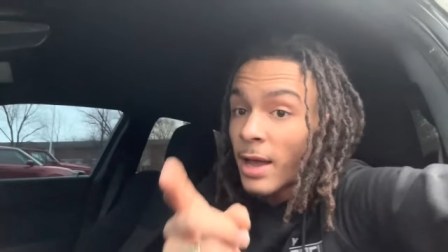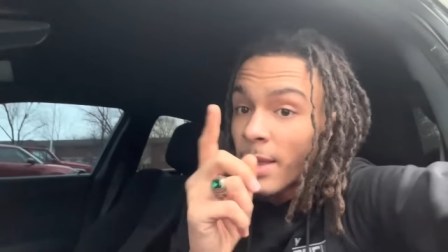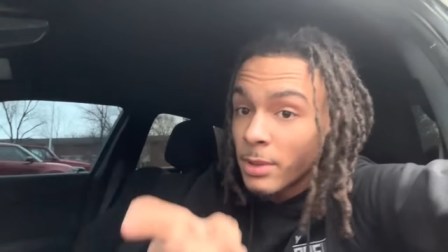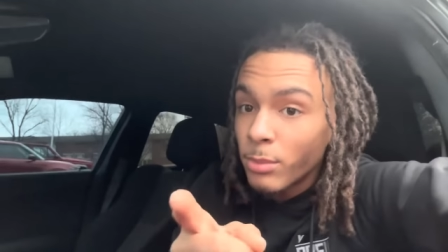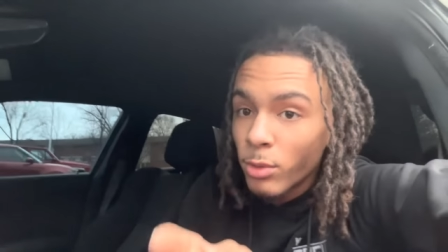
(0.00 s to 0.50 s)

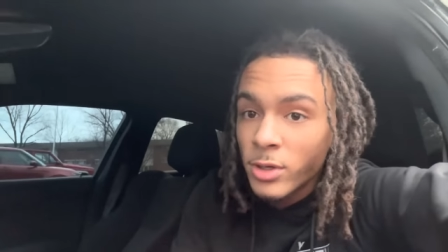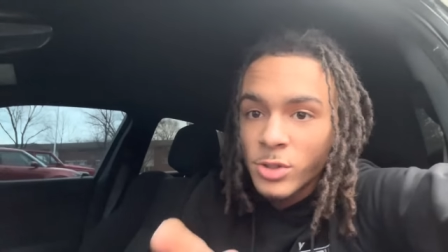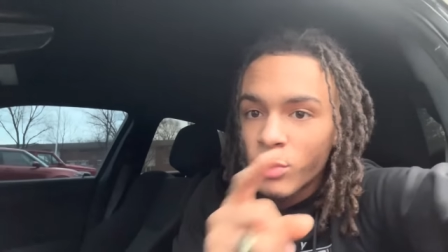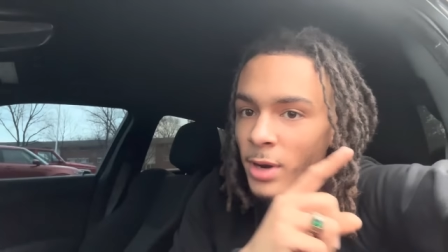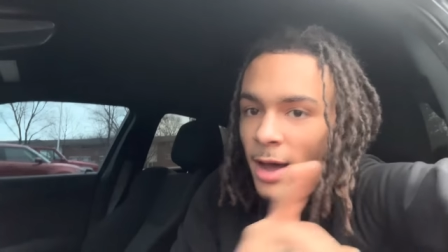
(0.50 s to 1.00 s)
Hemi boys,
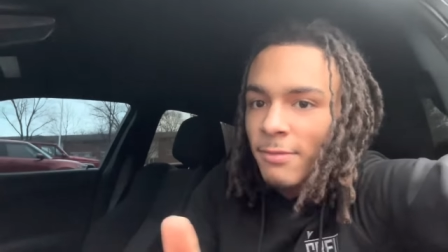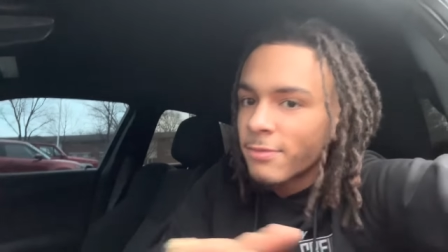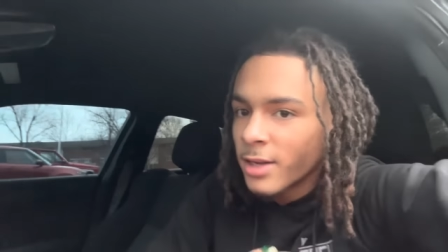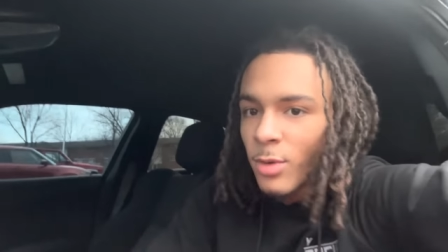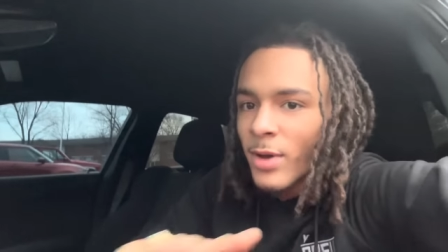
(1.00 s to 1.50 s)
do not
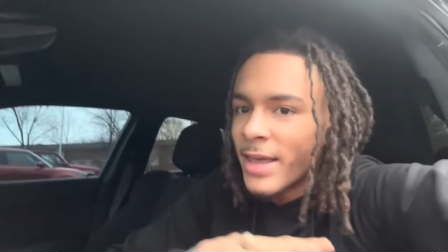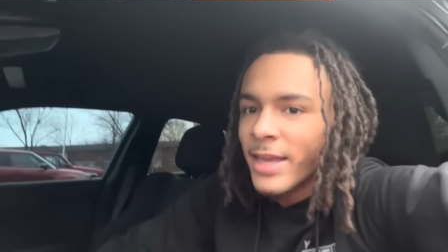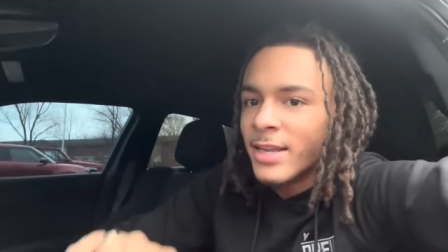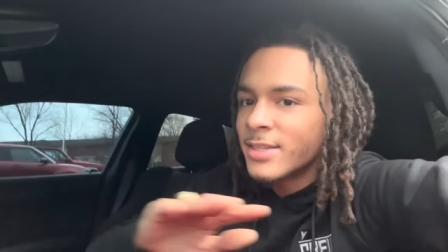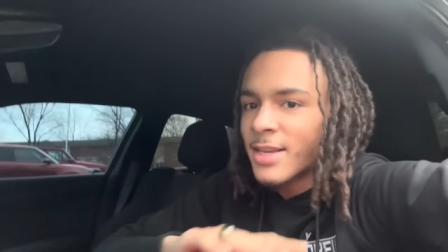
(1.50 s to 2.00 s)
fill up with
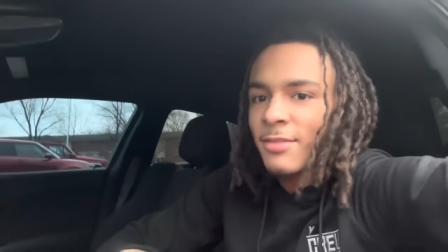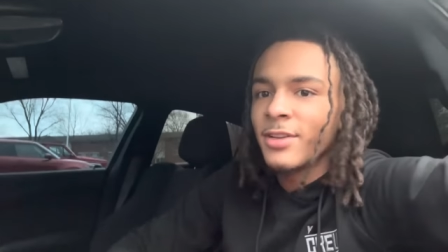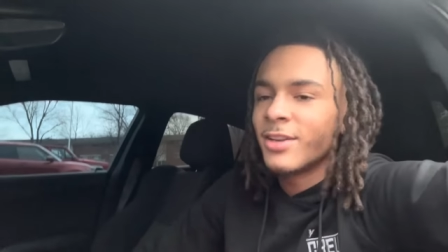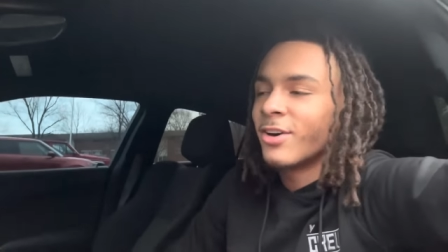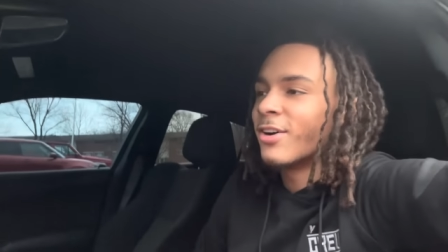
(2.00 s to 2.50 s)

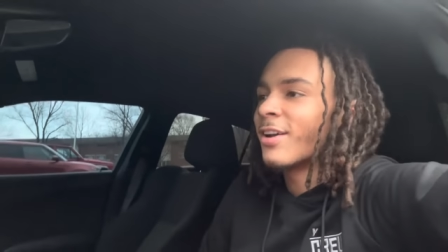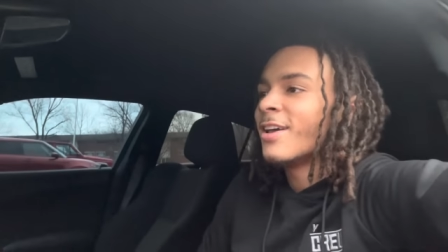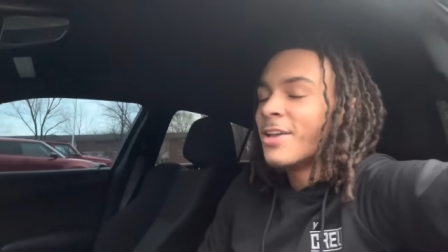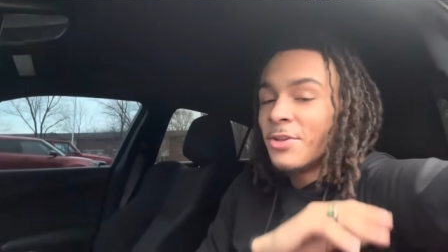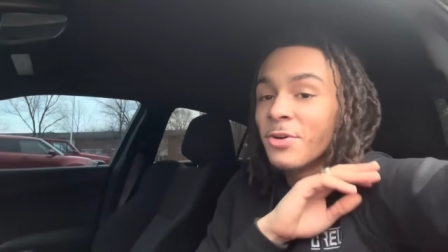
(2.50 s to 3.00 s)
87, dog.
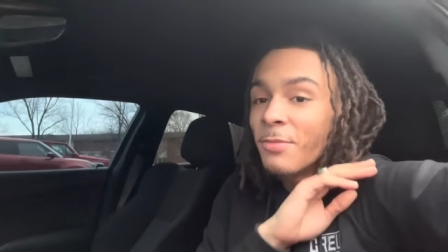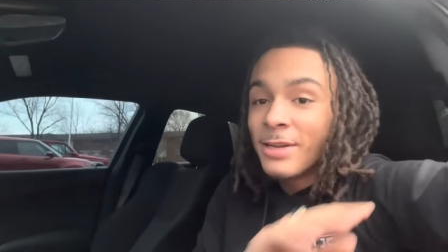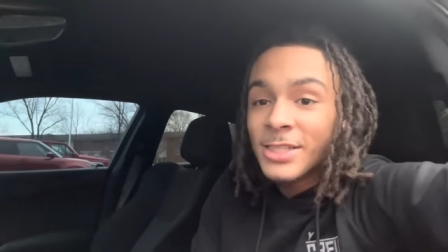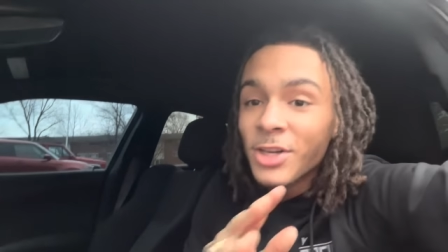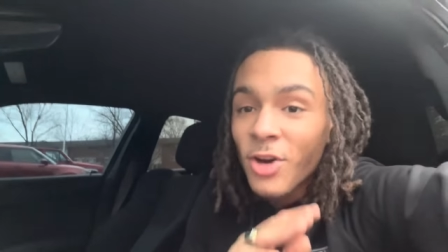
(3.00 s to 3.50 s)
you going to
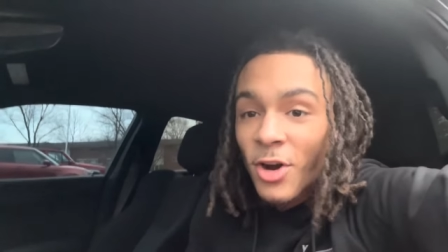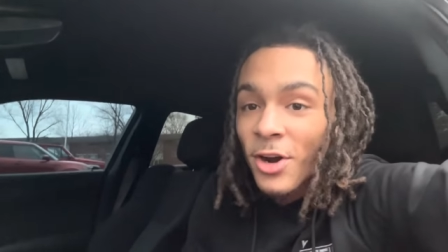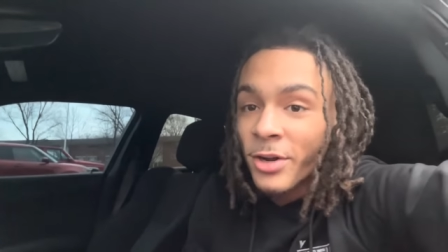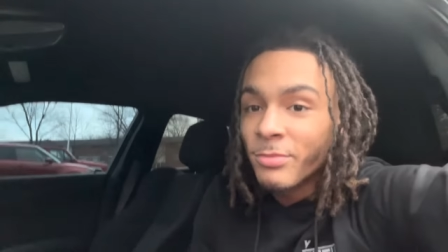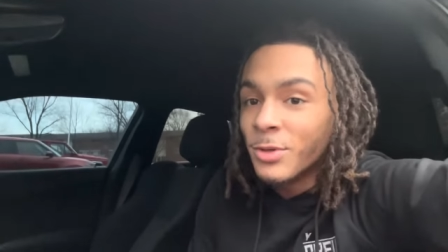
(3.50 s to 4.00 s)
mess your
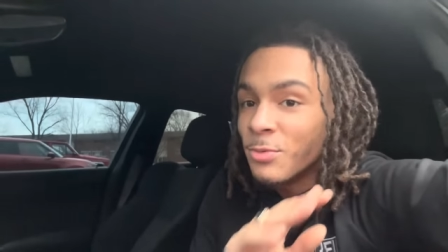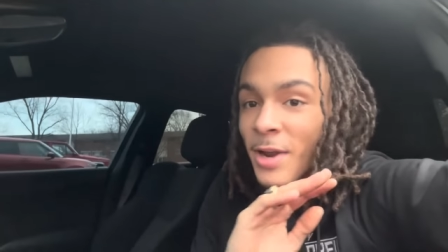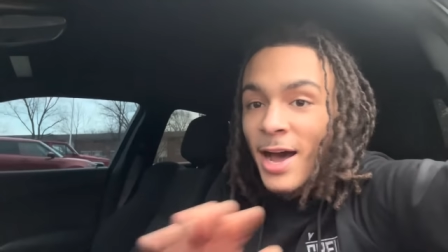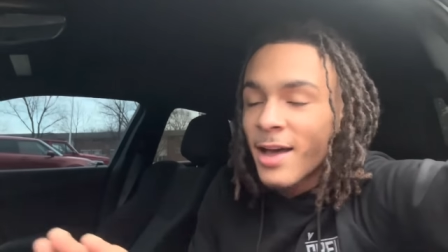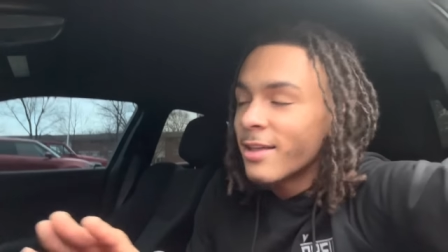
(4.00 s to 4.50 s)
car up. Do
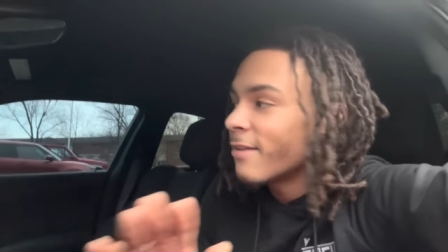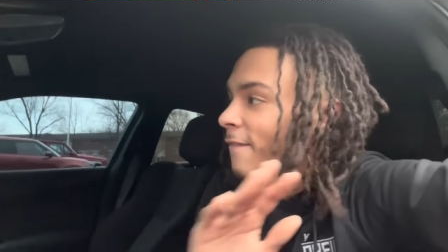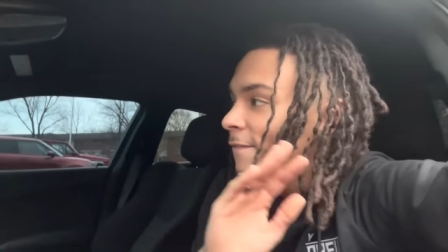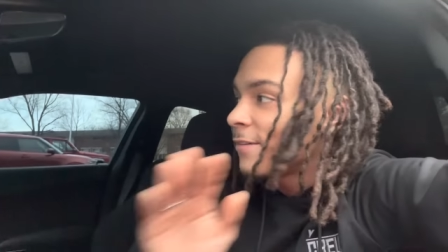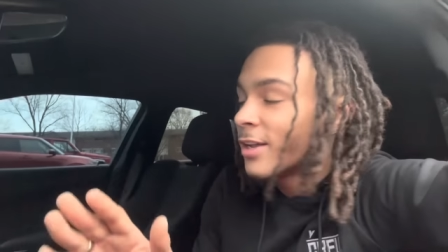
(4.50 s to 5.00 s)
not
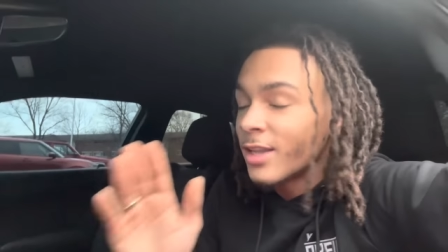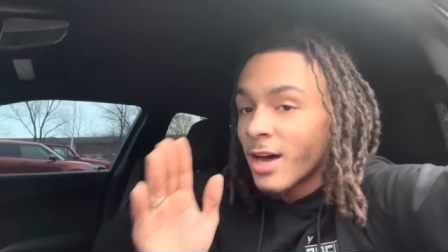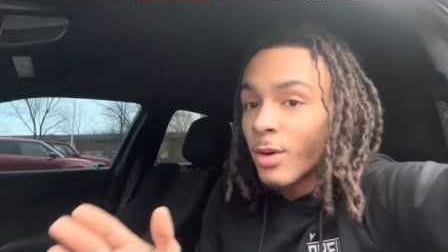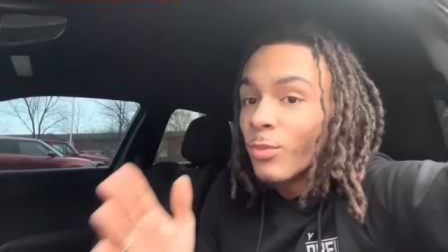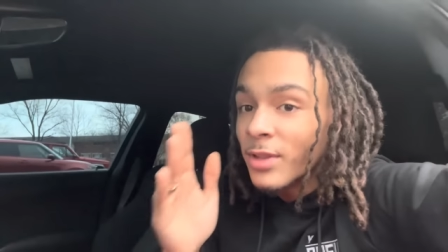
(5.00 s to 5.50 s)
fill
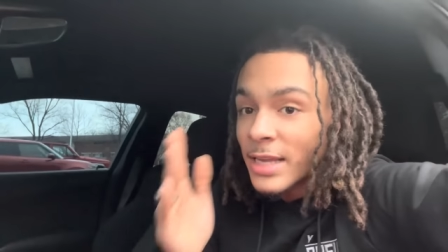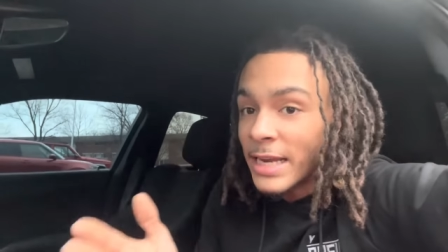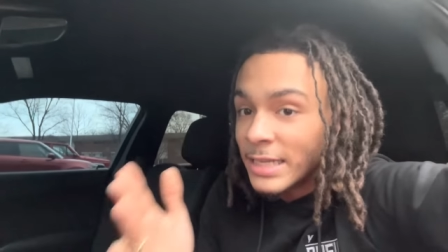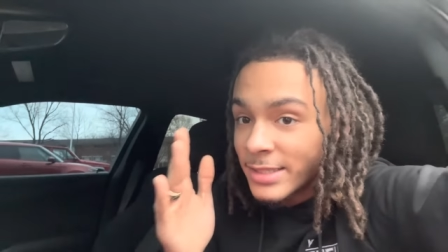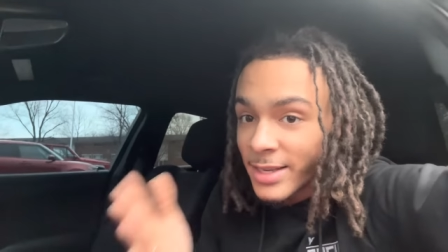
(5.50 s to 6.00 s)
up with
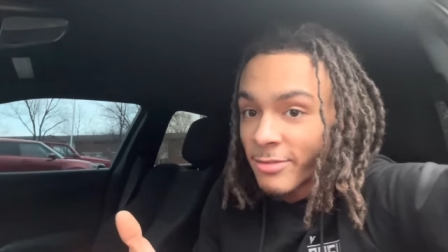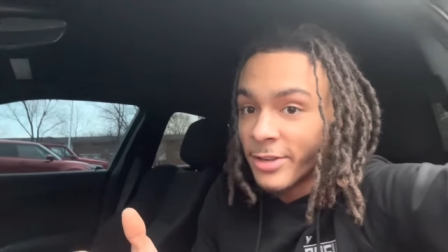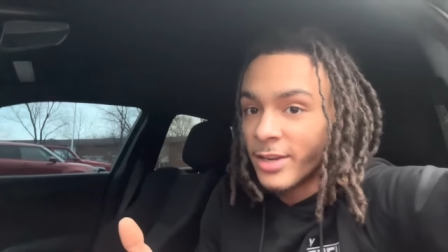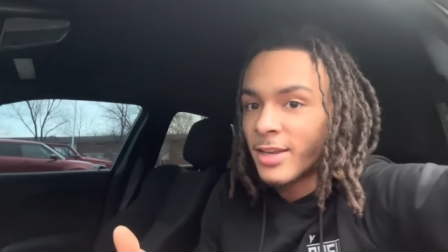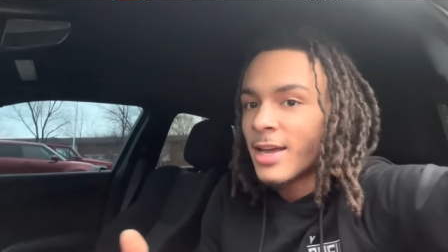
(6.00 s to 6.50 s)
87.